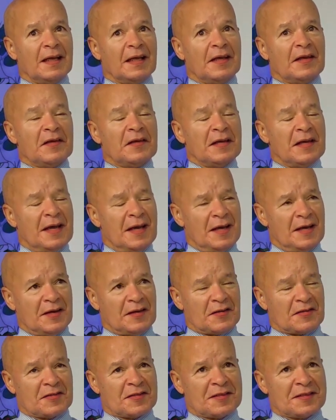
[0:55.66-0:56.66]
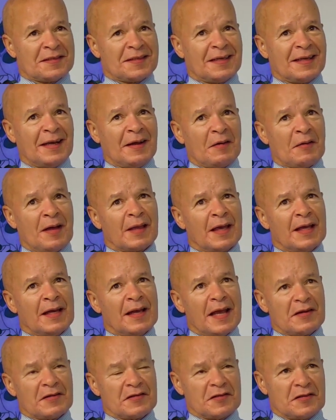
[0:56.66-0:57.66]
Yes. In
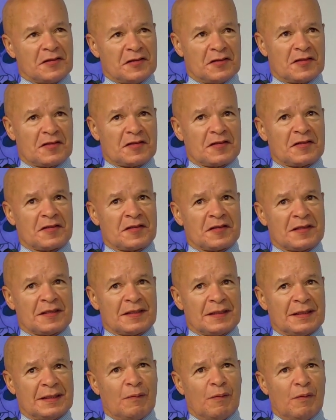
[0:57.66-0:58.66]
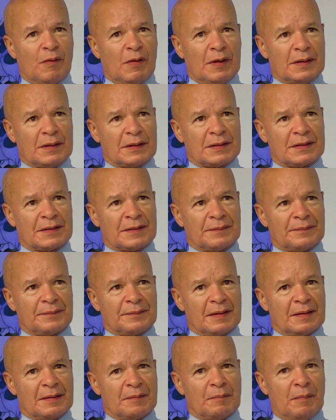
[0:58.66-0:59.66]
essence, what
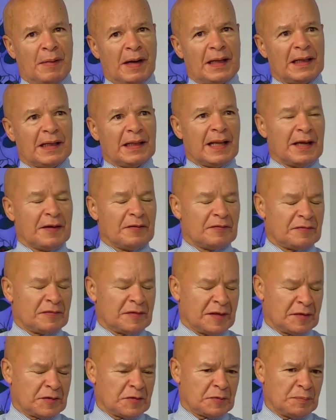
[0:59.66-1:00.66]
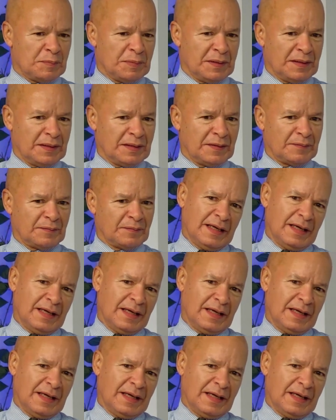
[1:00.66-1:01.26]
my life has been